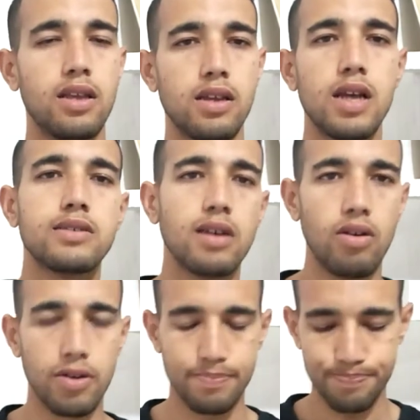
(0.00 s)
and so
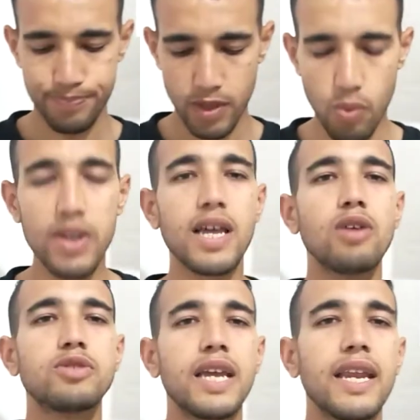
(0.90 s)
on,
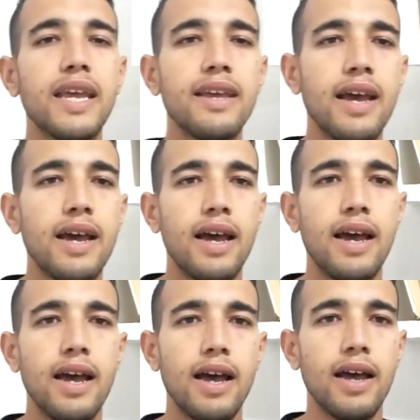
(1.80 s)
without any
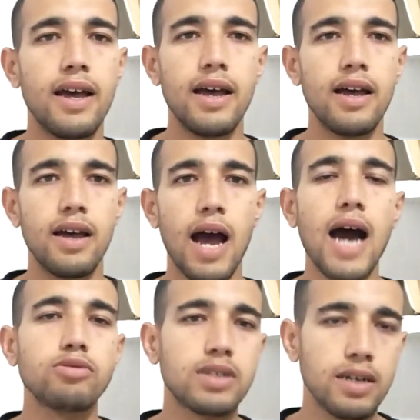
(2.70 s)

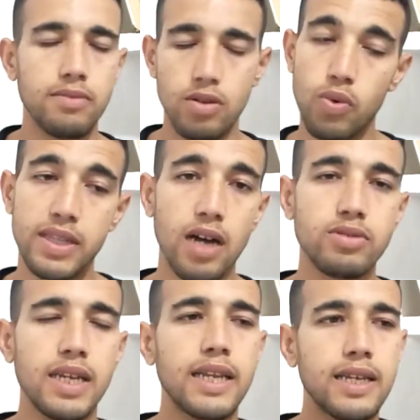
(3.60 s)
outcome, without
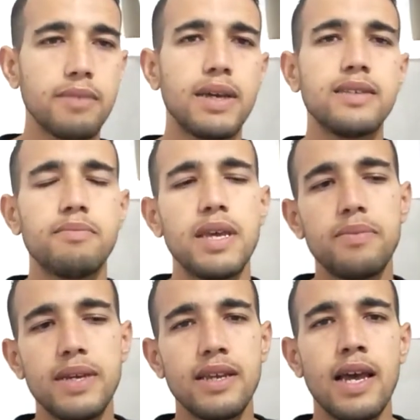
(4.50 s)
any
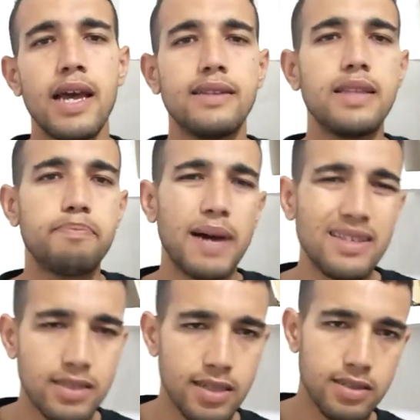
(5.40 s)
maybe
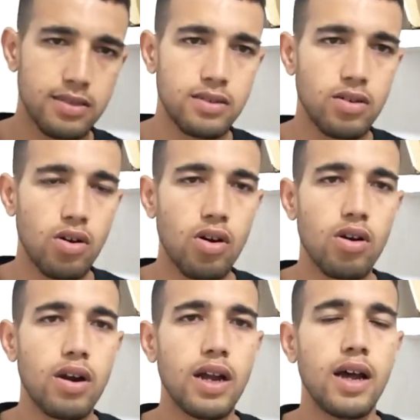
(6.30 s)
dependencies,
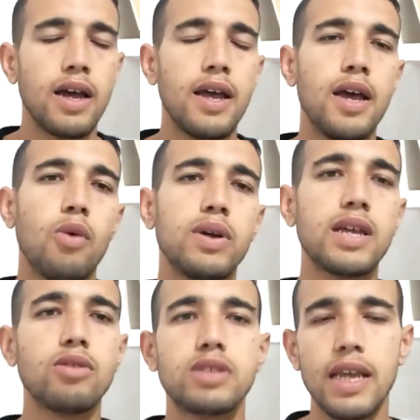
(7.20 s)
or
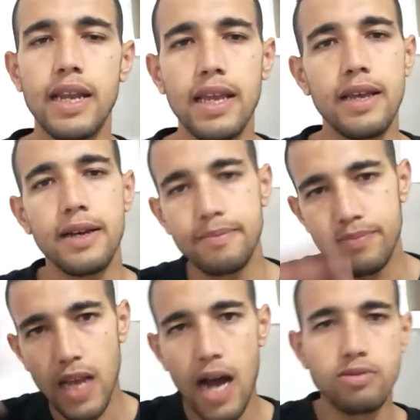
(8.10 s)
without any
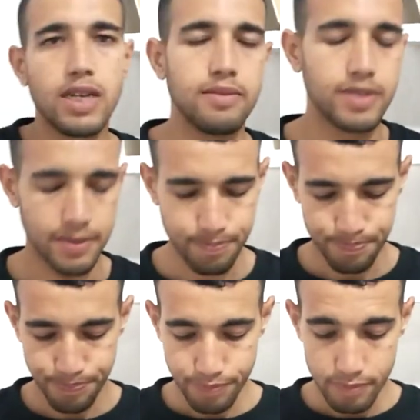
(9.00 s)
outcomes.
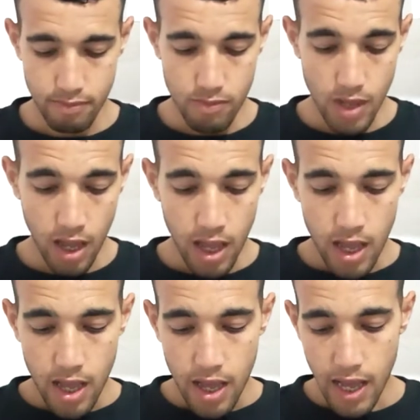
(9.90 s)

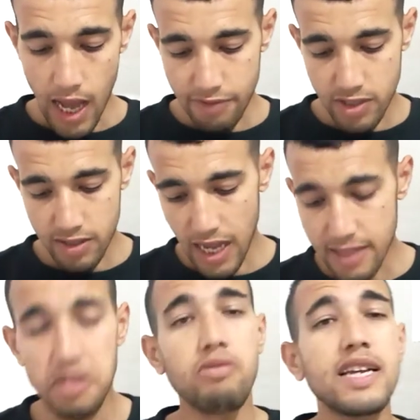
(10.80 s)
After
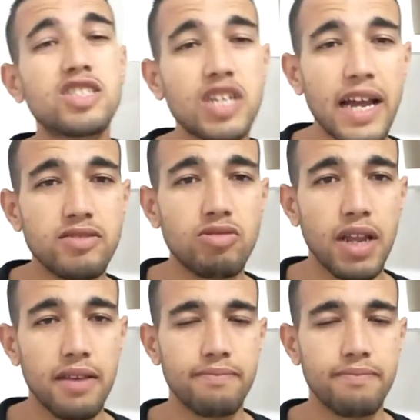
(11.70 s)
that, rich country.